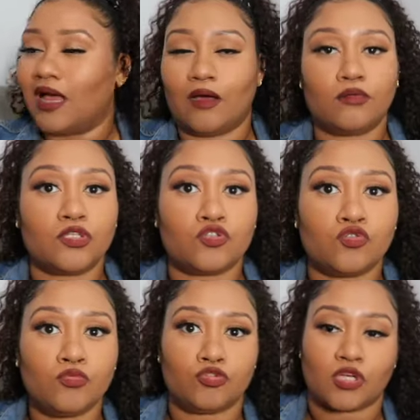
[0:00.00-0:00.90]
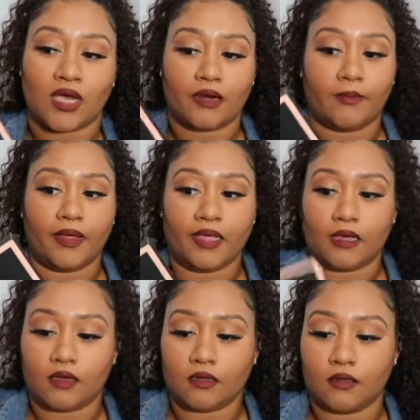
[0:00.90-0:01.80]
I would assume you try to
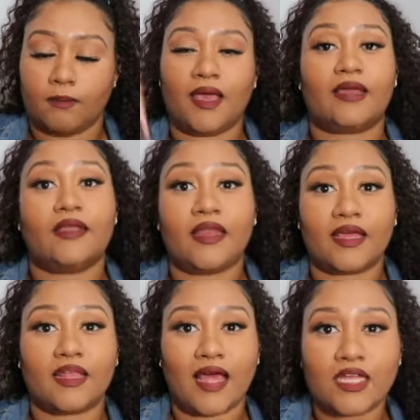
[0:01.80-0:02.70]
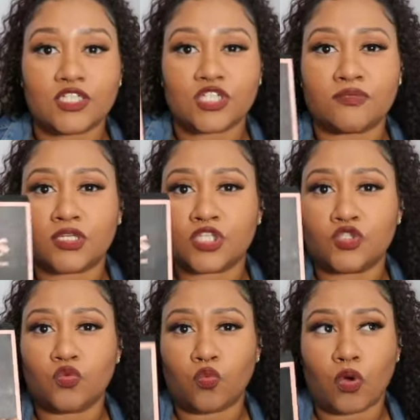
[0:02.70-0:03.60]
make magnetic lashes because
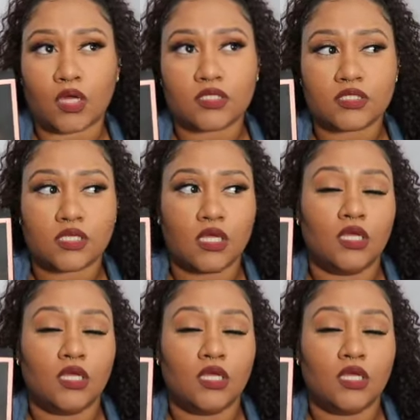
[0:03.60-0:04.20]
you want